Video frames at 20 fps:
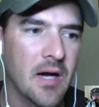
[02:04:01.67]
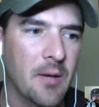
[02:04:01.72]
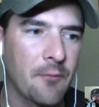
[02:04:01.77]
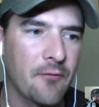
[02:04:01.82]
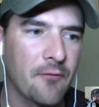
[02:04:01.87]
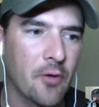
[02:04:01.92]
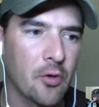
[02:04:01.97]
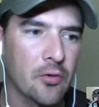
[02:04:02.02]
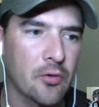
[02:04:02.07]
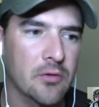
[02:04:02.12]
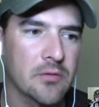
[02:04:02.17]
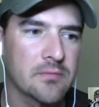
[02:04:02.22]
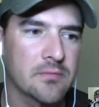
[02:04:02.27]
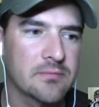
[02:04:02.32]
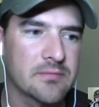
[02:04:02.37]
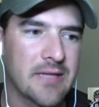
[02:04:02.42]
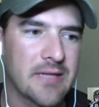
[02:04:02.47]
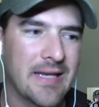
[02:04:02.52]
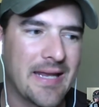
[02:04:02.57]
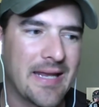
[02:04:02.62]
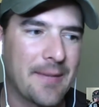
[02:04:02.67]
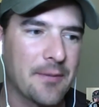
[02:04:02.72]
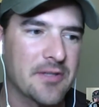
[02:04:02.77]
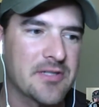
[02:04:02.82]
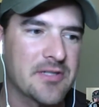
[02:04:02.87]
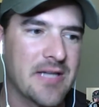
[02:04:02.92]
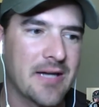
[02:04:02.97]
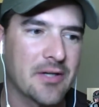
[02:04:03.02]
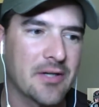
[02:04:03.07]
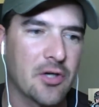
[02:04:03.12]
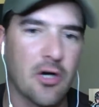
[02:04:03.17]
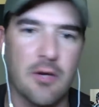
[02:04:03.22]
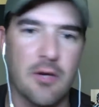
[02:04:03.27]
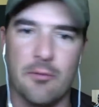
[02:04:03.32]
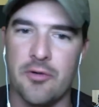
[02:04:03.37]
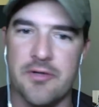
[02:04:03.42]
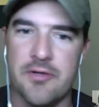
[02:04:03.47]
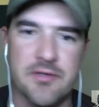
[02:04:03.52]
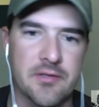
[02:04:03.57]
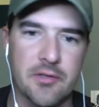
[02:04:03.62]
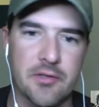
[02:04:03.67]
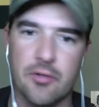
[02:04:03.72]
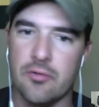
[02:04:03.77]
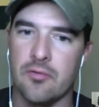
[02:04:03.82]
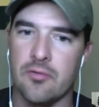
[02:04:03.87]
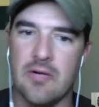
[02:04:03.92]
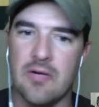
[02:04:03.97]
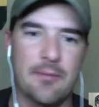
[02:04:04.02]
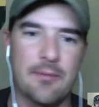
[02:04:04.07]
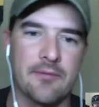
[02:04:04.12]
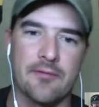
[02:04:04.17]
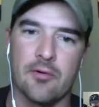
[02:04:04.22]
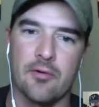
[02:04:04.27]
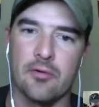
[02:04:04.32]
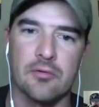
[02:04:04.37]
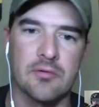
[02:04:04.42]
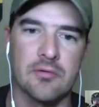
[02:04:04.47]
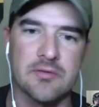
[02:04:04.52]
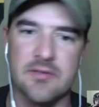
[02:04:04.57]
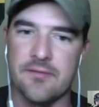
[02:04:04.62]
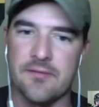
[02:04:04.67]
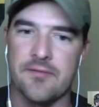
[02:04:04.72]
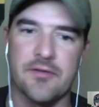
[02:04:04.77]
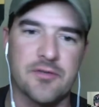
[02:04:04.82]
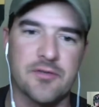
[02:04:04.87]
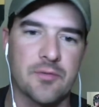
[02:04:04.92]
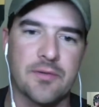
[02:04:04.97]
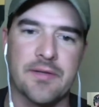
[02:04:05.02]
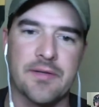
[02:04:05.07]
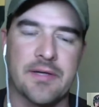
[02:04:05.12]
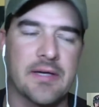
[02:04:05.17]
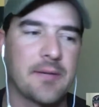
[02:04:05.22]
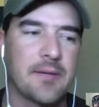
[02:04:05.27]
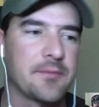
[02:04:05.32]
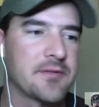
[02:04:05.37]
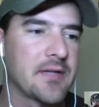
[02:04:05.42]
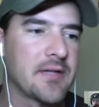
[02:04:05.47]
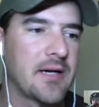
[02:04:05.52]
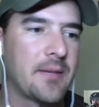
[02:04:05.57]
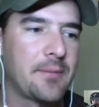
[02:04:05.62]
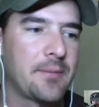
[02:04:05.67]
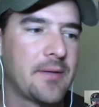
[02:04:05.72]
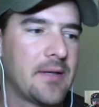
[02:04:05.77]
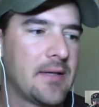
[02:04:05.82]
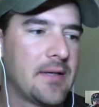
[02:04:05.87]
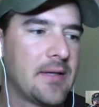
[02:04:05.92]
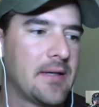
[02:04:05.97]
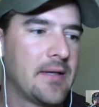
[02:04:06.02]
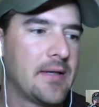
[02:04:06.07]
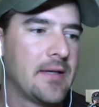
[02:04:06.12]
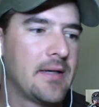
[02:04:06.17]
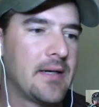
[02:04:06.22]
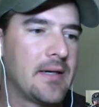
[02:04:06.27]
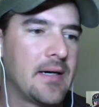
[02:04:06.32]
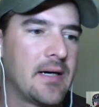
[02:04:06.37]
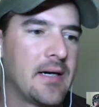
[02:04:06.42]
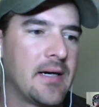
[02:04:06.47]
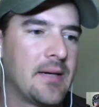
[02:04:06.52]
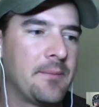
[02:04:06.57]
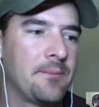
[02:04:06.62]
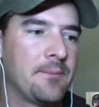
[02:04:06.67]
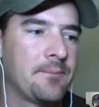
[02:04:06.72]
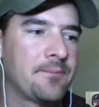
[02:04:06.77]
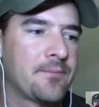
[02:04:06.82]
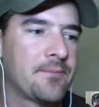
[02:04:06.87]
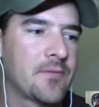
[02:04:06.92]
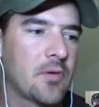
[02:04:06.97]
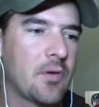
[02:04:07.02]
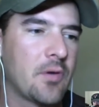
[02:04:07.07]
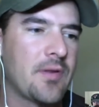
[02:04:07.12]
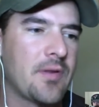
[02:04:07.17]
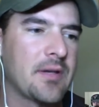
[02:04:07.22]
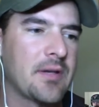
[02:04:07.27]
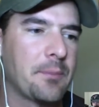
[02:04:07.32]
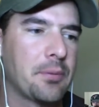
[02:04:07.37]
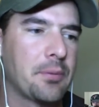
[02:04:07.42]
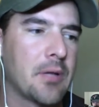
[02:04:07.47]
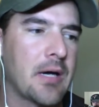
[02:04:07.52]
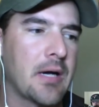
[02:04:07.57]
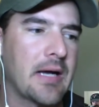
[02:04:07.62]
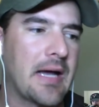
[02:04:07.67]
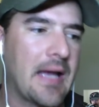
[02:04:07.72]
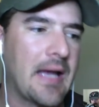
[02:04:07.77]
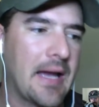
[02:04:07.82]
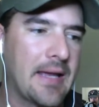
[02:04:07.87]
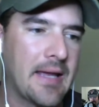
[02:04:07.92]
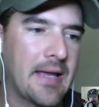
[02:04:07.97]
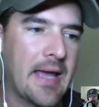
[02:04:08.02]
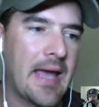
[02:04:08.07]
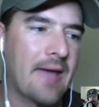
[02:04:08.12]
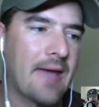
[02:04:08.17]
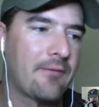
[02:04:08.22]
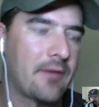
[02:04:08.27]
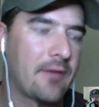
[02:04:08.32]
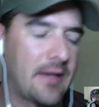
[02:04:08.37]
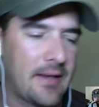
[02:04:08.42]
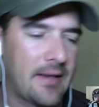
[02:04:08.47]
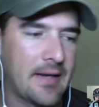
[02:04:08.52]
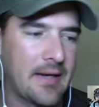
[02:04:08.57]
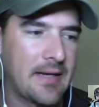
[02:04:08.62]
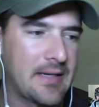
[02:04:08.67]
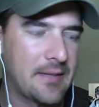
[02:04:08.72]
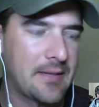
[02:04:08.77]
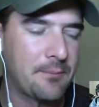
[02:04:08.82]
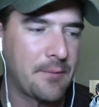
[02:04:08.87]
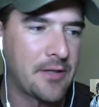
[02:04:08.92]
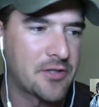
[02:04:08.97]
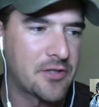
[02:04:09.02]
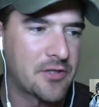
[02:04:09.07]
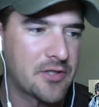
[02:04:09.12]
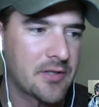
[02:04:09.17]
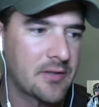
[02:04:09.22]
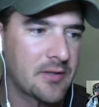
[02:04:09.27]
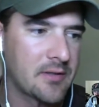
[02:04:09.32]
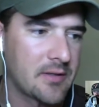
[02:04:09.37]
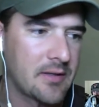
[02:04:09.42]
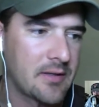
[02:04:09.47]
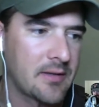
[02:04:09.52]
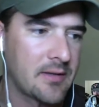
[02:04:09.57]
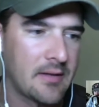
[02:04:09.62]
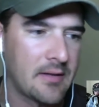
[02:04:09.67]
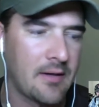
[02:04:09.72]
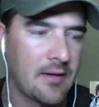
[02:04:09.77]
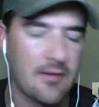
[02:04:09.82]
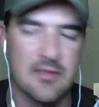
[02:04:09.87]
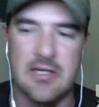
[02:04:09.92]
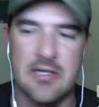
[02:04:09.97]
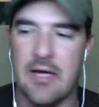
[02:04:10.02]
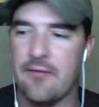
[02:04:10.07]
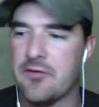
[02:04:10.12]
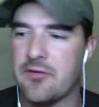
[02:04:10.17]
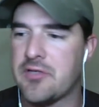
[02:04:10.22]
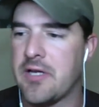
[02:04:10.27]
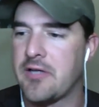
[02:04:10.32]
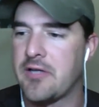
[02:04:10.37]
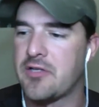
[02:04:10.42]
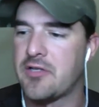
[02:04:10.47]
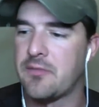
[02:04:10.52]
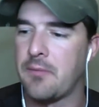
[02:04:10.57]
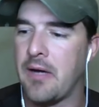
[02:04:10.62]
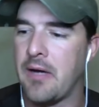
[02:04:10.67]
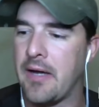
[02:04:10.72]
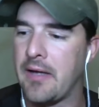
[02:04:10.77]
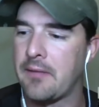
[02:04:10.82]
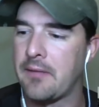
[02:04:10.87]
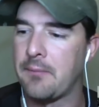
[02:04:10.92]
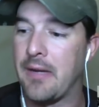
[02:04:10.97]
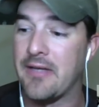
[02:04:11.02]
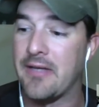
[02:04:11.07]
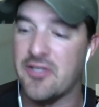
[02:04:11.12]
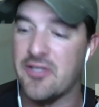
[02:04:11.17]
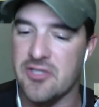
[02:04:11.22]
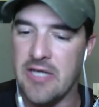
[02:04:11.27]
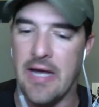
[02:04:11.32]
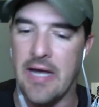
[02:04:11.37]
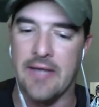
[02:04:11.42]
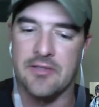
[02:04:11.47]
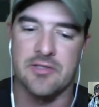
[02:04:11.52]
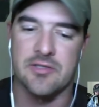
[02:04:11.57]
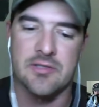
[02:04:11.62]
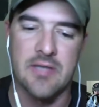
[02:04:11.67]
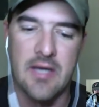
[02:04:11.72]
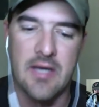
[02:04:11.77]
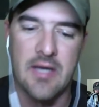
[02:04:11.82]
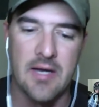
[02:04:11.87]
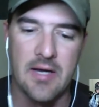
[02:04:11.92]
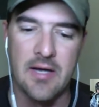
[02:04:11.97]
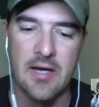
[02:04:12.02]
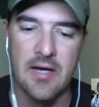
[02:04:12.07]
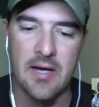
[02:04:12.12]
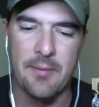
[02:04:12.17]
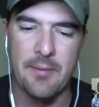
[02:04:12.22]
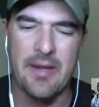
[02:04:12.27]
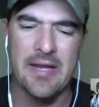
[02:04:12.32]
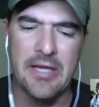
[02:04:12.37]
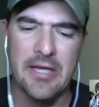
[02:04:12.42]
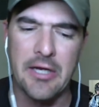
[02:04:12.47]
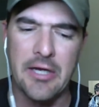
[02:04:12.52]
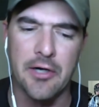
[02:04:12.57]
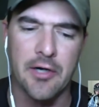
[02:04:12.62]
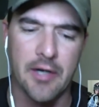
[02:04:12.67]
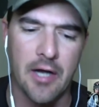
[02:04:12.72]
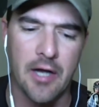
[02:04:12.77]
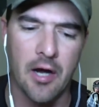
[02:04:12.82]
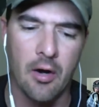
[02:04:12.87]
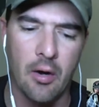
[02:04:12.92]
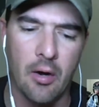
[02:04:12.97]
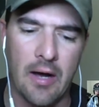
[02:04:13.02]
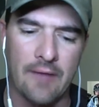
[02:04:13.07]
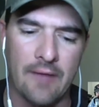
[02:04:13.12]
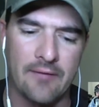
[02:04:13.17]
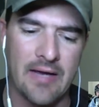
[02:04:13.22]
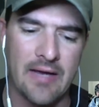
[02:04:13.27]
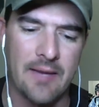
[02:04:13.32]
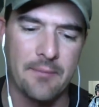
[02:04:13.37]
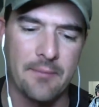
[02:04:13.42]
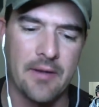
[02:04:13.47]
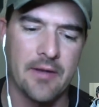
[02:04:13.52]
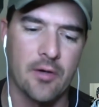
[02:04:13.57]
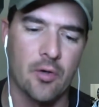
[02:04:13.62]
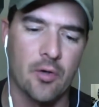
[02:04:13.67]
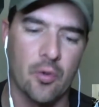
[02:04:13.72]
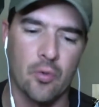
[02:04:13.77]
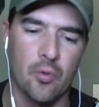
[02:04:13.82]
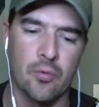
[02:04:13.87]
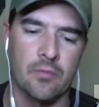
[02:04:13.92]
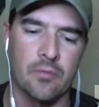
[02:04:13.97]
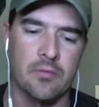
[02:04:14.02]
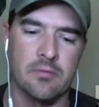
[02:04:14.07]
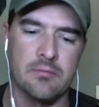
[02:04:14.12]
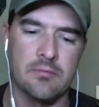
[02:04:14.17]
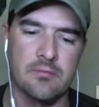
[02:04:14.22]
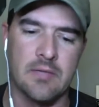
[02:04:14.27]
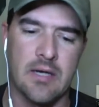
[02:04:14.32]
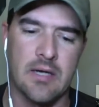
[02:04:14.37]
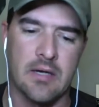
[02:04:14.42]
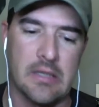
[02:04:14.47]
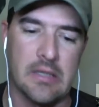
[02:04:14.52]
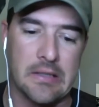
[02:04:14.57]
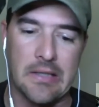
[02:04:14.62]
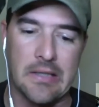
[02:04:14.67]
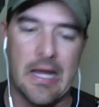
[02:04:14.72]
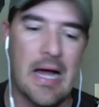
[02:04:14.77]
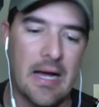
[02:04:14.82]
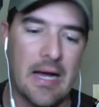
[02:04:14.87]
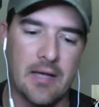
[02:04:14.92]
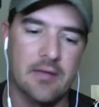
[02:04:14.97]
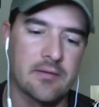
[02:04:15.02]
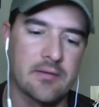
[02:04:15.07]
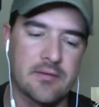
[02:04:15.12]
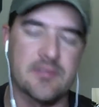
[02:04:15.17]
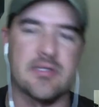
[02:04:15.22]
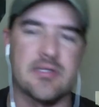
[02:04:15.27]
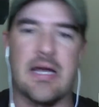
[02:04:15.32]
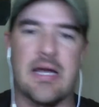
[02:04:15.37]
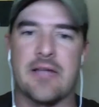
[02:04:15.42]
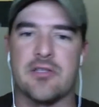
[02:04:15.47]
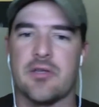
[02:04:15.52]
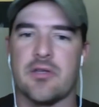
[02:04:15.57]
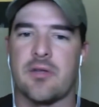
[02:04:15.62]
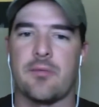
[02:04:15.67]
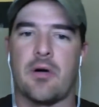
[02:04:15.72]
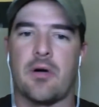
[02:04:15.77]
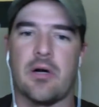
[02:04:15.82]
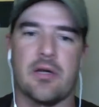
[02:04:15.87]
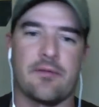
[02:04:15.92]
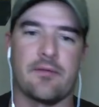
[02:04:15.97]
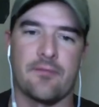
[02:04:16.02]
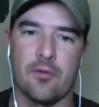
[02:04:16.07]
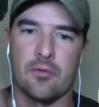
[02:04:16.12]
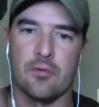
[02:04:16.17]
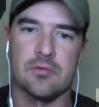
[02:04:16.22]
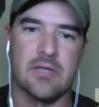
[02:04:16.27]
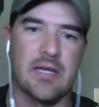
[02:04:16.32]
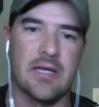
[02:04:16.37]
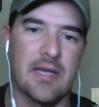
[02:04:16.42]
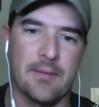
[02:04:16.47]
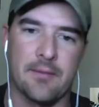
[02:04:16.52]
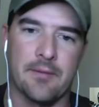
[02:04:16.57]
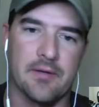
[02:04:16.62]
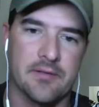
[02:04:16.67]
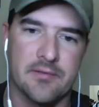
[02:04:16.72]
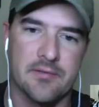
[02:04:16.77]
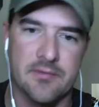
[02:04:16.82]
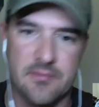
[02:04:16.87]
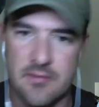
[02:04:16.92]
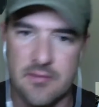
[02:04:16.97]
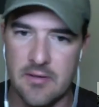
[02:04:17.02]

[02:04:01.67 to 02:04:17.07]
um, VogelDynamics.com, or just Google Robert Vogel. It's the first one that comes up. Um, only thing to plug, I, I have I didn't mention in any of this conversation, my, my sights. About a year ago, I've got my own uh, Glock sights on the market, Vogel Dynamics